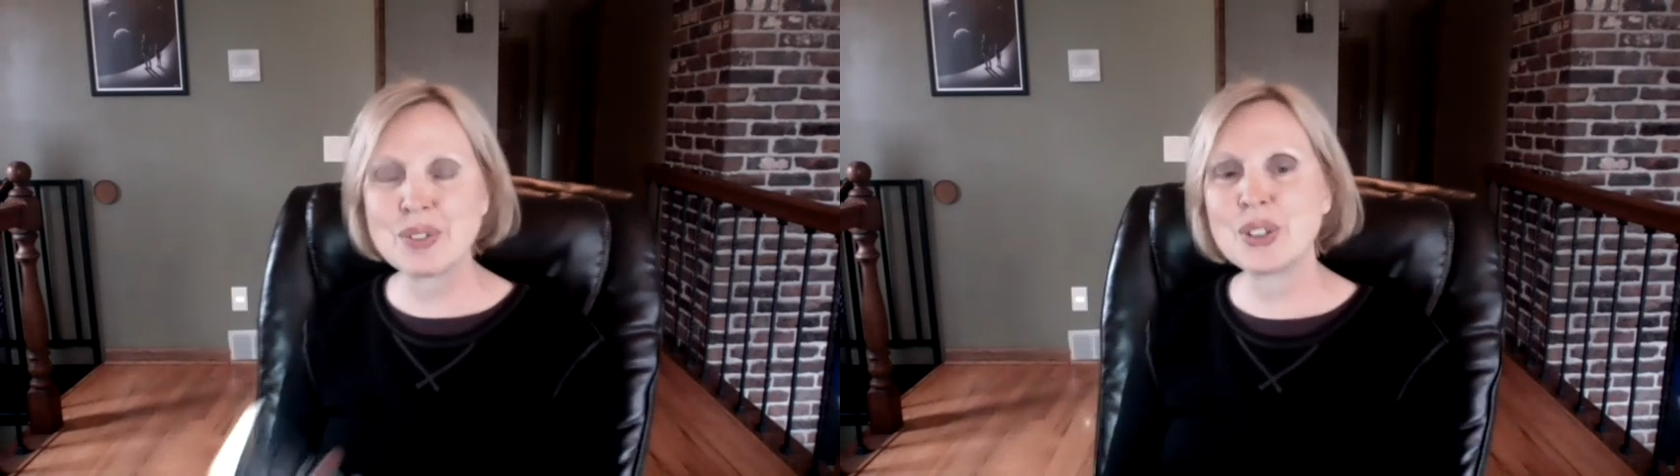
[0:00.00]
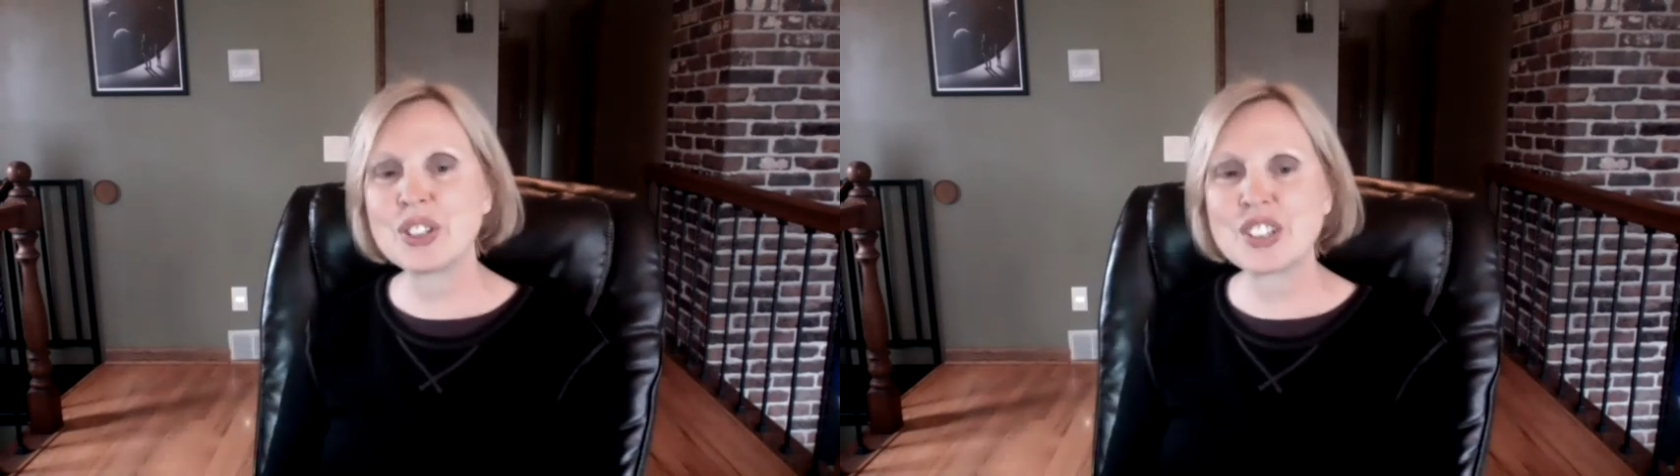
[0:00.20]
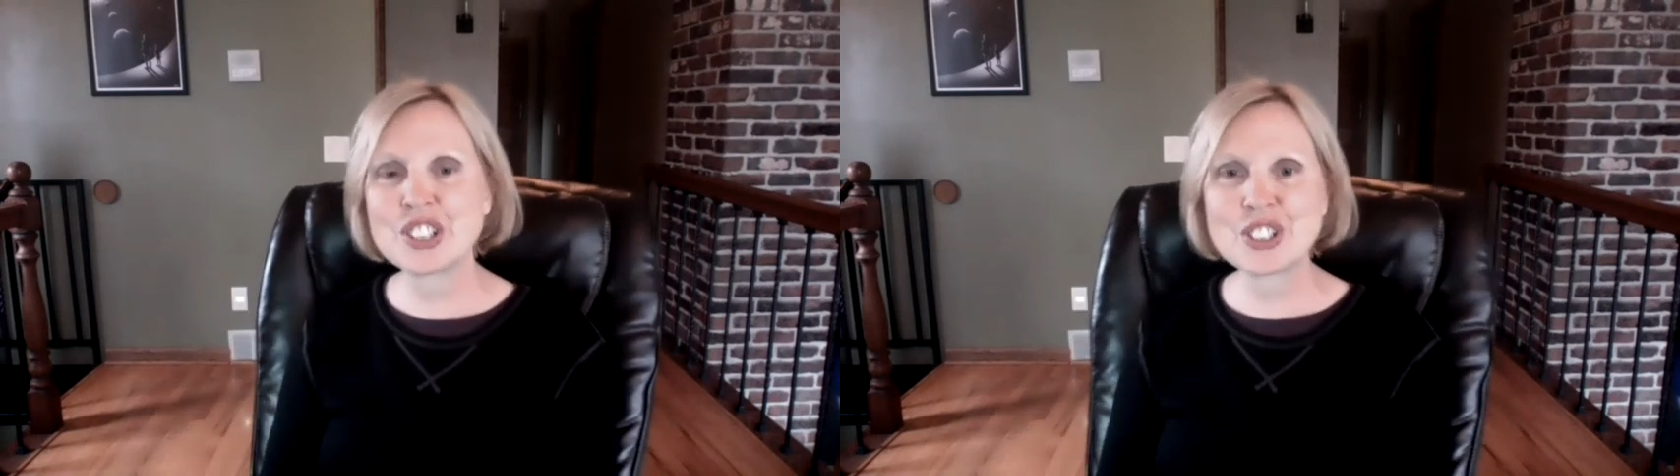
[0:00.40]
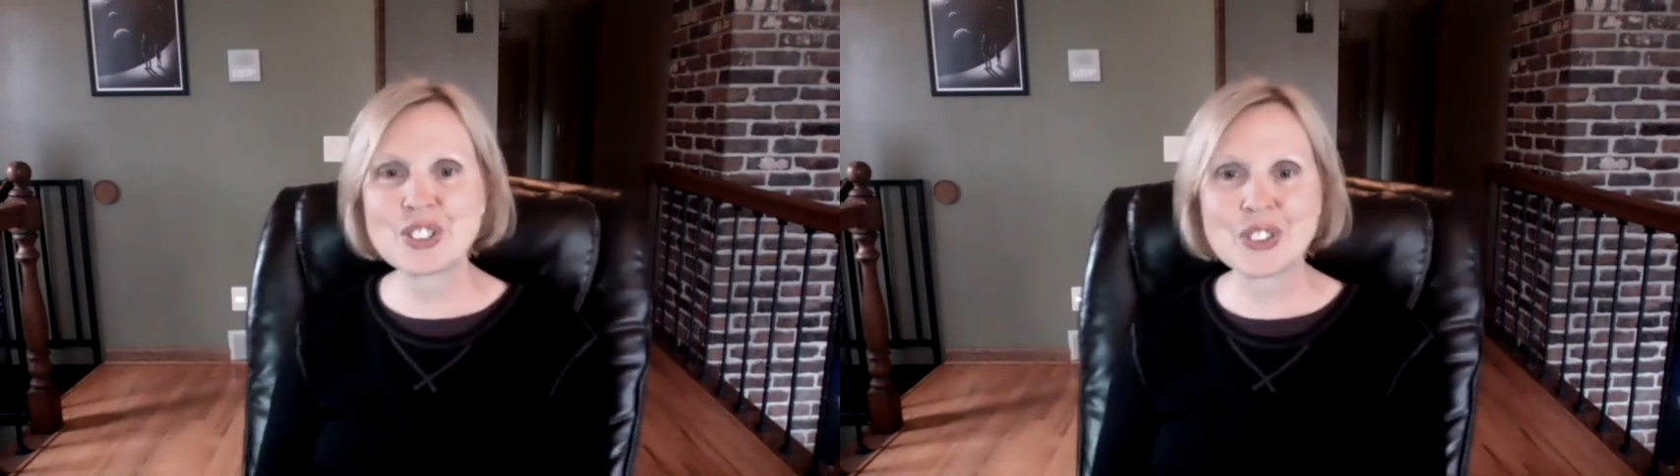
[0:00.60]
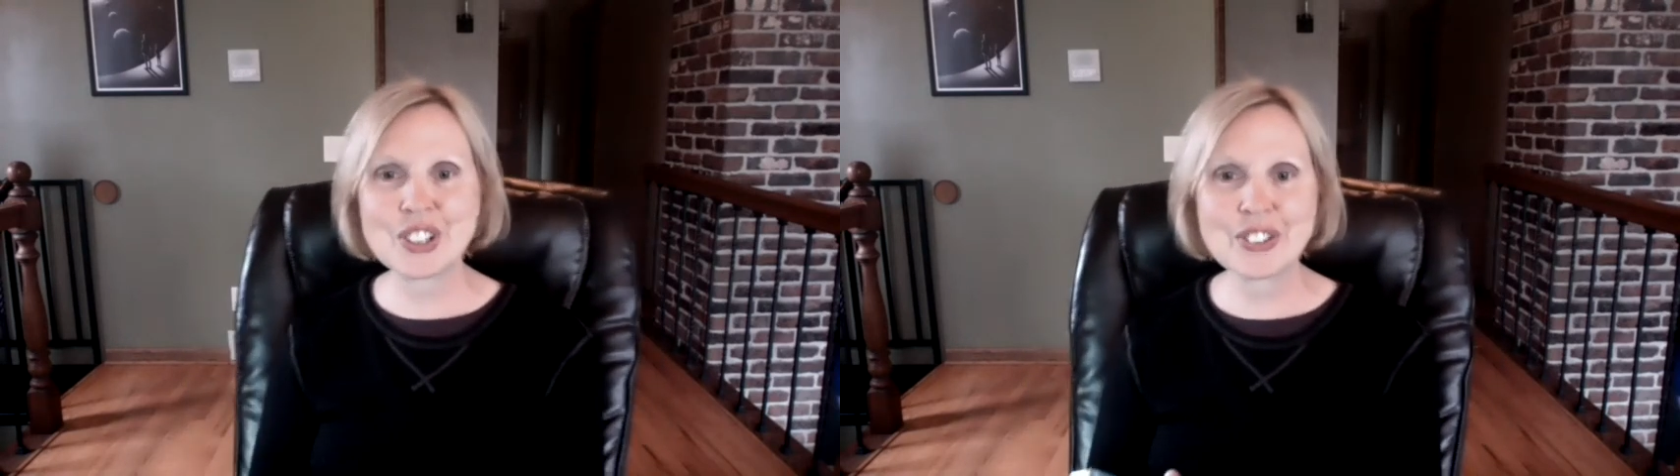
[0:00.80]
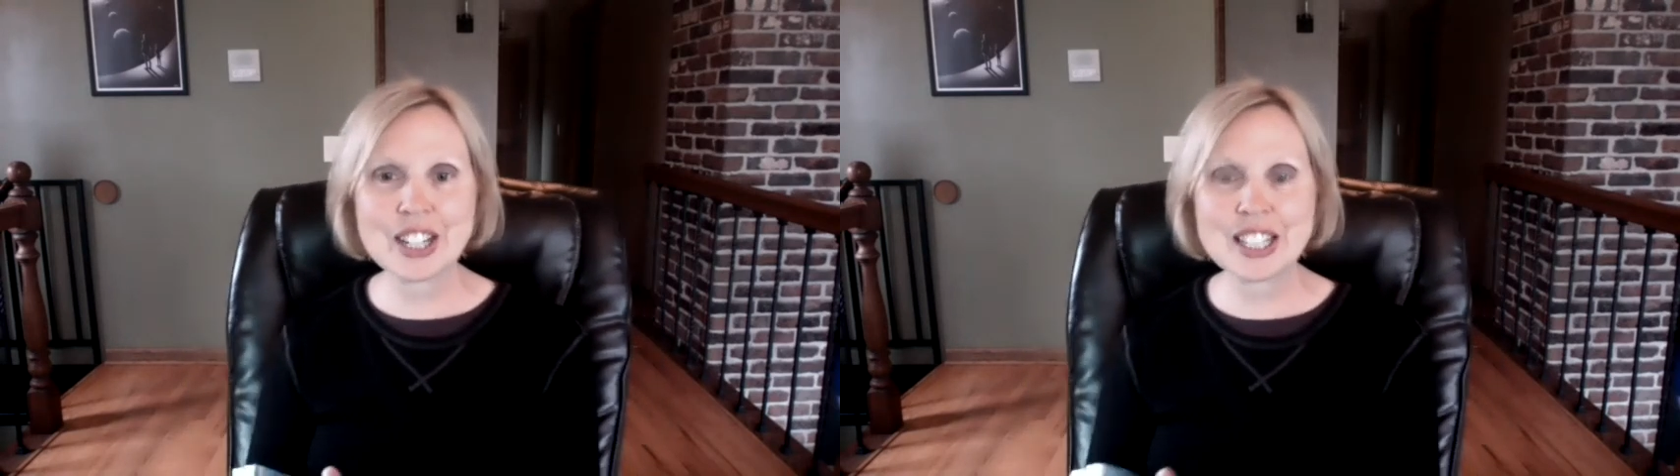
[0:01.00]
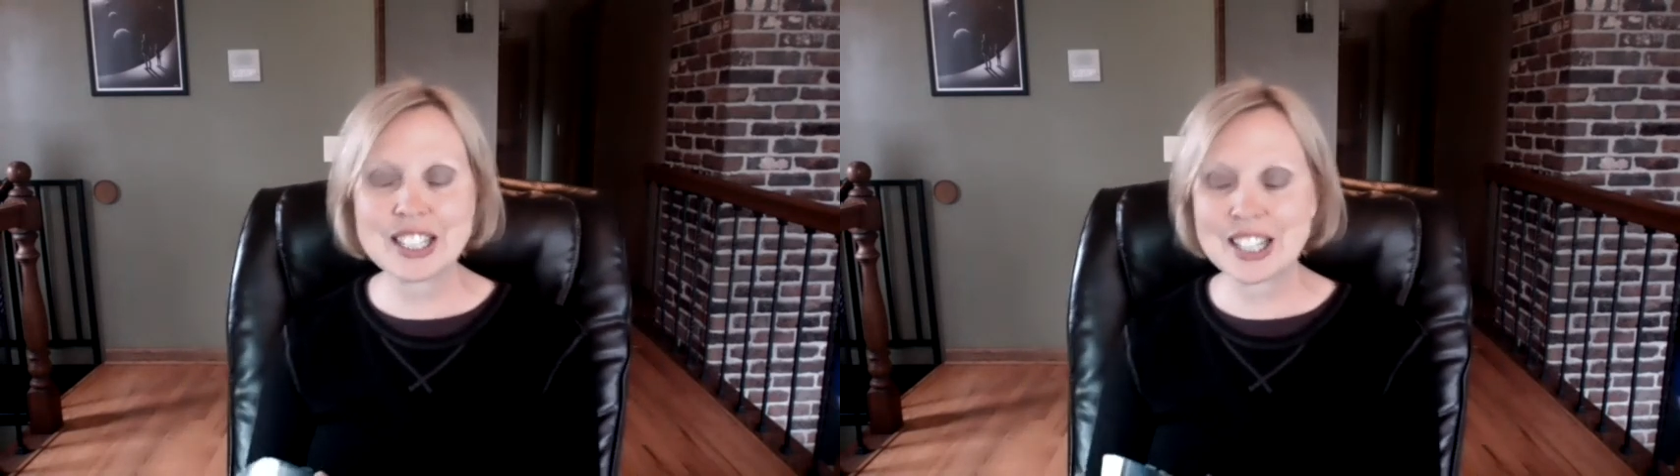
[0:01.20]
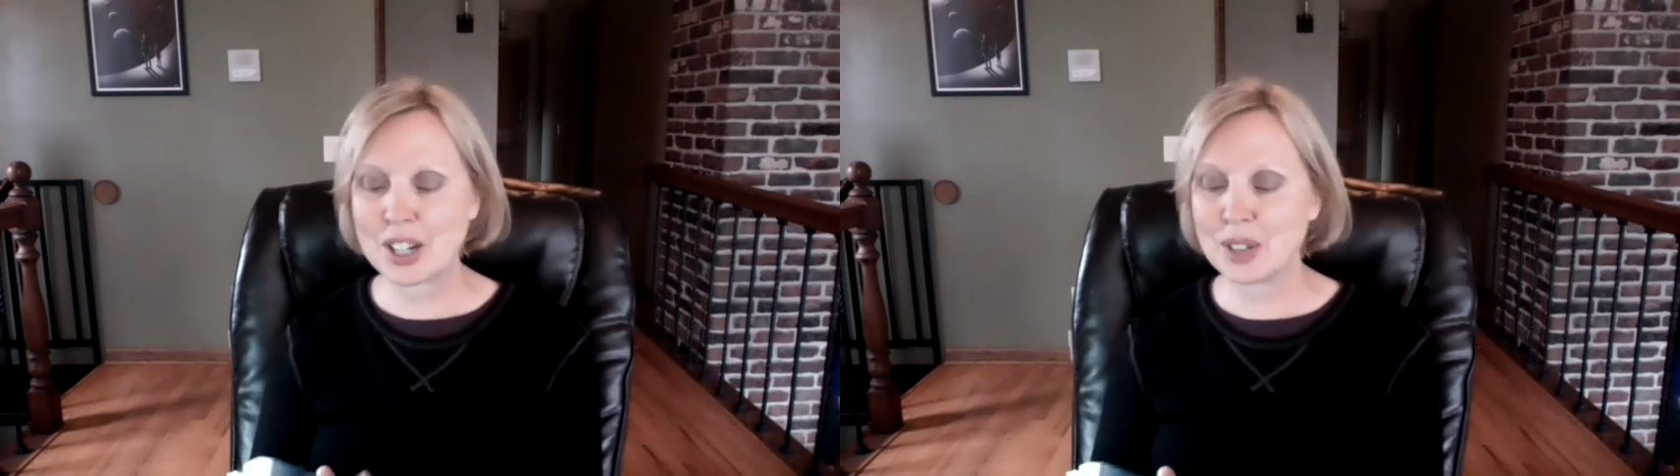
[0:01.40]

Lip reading: adventures for you right now.